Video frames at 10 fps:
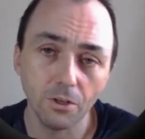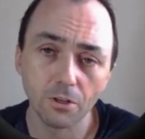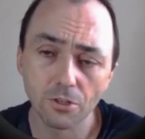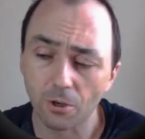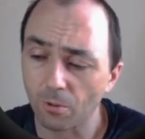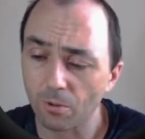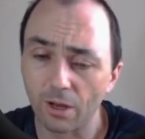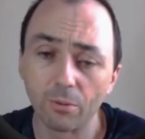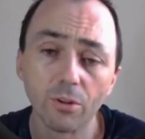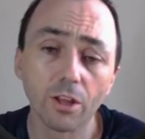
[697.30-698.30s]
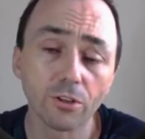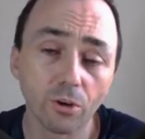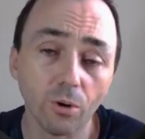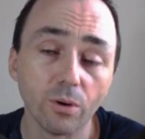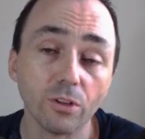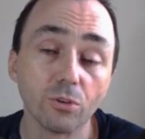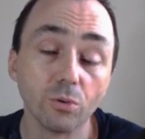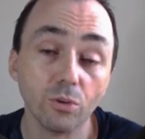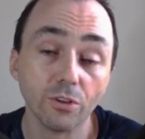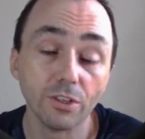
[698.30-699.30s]
So I will not go
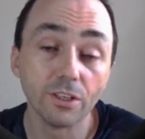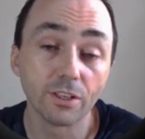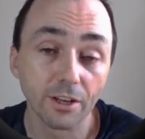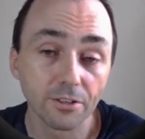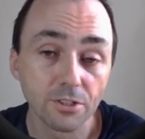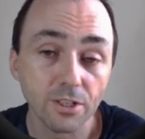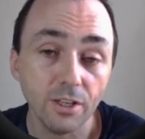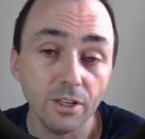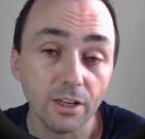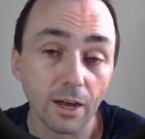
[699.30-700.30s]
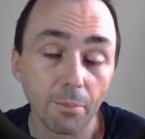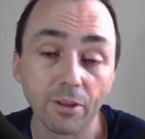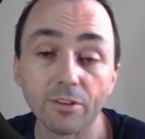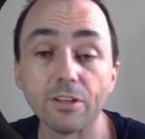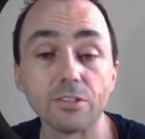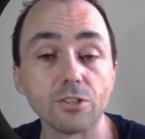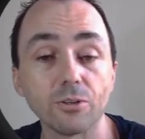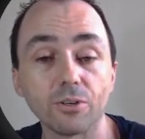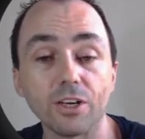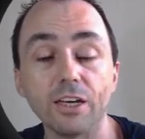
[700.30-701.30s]
into the details about this,
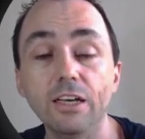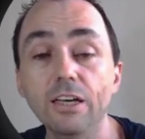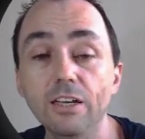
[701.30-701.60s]
okay?